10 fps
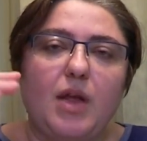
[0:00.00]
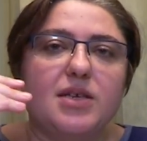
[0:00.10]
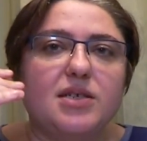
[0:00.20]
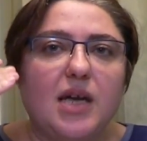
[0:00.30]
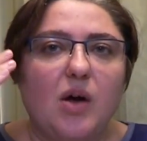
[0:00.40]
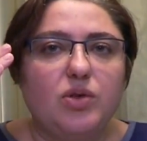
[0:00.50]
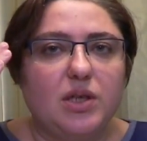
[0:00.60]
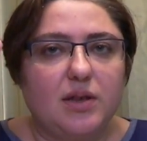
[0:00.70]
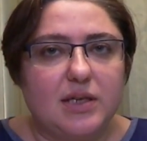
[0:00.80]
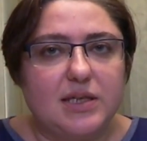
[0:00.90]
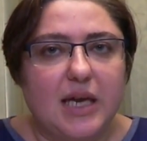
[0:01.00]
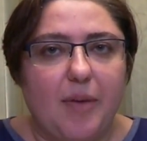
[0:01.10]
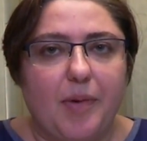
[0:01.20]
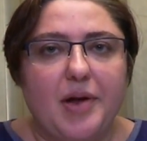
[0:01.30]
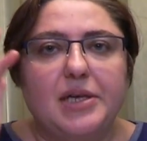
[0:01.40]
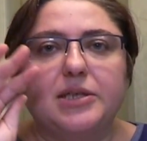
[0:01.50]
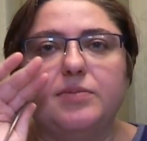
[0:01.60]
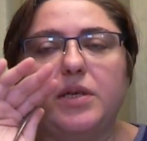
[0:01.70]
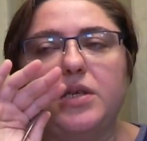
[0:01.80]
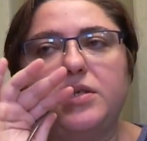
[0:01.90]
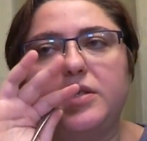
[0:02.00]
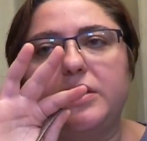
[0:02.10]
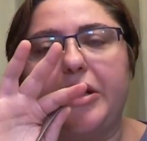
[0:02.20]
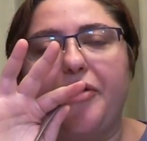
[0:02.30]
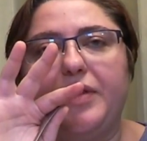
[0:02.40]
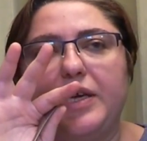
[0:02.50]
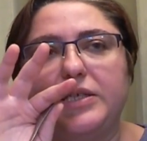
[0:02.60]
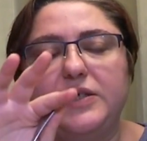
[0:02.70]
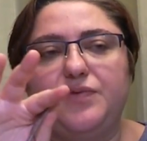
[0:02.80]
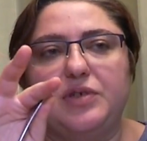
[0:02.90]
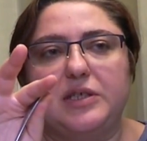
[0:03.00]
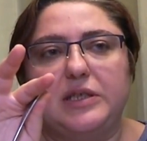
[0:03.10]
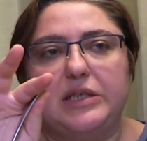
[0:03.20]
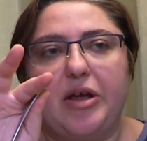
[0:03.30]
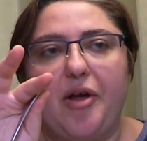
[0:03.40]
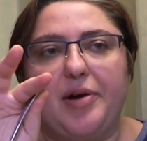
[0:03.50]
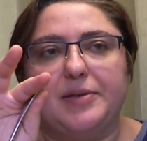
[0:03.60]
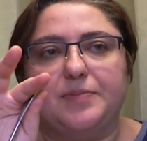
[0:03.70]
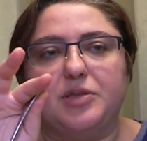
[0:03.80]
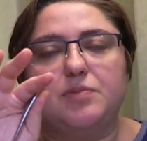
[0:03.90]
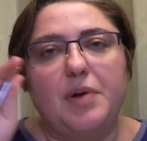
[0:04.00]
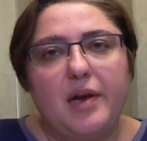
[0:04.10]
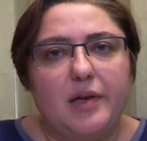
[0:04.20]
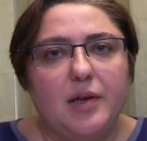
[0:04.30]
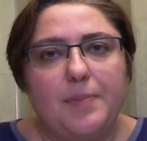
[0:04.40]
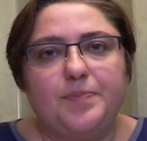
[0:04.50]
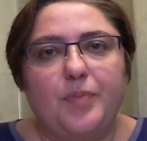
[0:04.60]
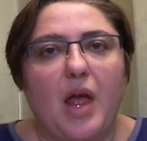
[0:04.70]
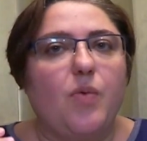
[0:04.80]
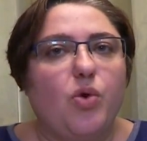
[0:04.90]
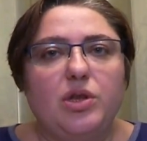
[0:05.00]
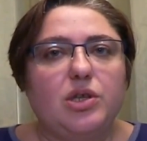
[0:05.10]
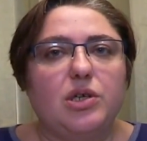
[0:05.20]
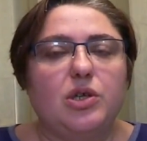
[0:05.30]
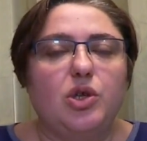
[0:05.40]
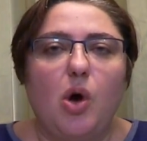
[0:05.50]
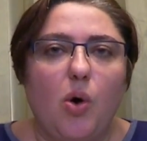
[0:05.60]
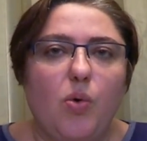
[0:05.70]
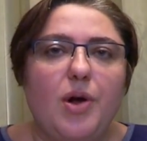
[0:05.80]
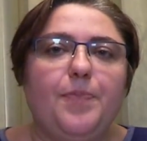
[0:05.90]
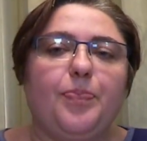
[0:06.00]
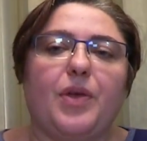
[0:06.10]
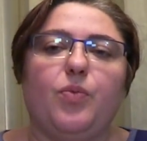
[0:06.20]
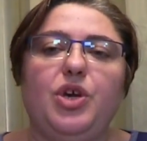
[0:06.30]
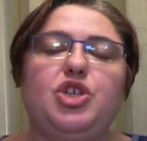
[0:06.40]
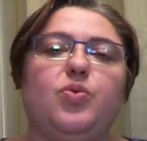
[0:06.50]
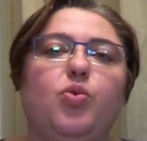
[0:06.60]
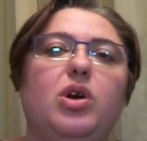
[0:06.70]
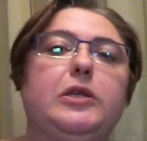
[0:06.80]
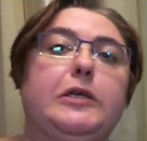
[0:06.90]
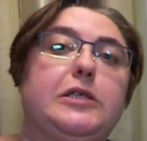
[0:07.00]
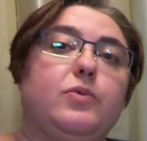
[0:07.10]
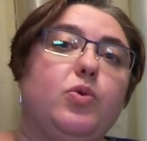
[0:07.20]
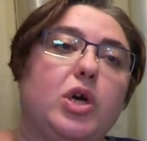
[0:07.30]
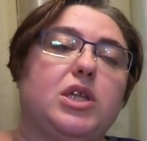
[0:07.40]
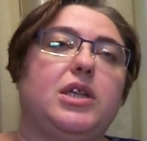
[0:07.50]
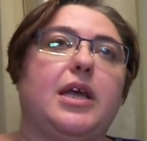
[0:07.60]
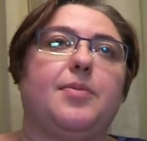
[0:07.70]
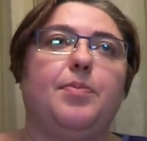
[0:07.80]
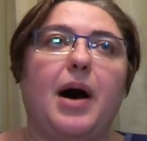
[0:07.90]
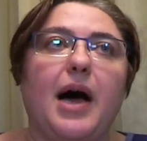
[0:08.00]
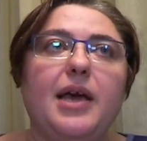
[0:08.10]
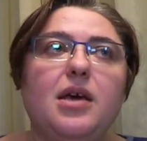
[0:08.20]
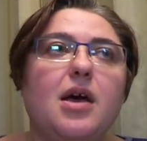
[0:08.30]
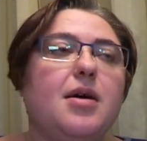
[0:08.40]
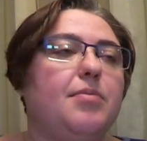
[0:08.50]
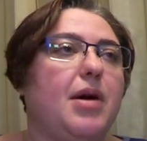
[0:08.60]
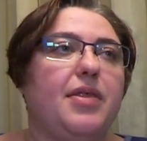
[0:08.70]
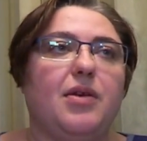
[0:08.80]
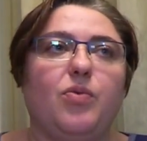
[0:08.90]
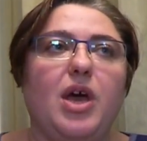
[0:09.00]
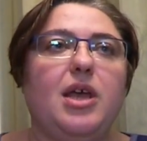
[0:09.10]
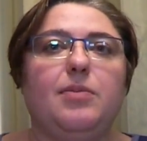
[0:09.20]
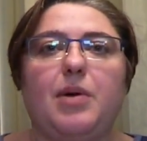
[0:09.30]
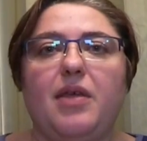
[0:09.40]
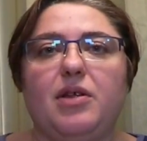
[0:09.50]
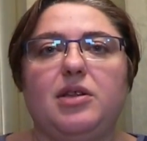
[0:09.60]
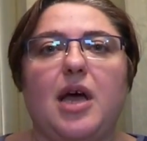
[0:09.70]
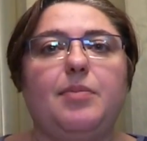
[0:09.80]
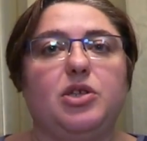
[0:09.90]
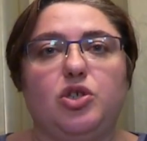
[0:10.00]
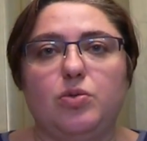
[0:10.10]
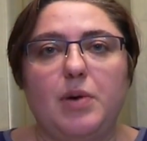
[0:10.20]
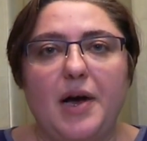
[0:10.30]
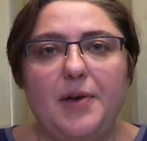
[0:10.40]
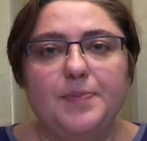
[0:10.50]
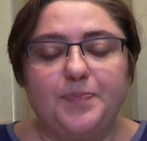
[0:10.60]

sounding the same, but it's the different spelling, I won't know which word is what, like by the way, and by the time, and to buy.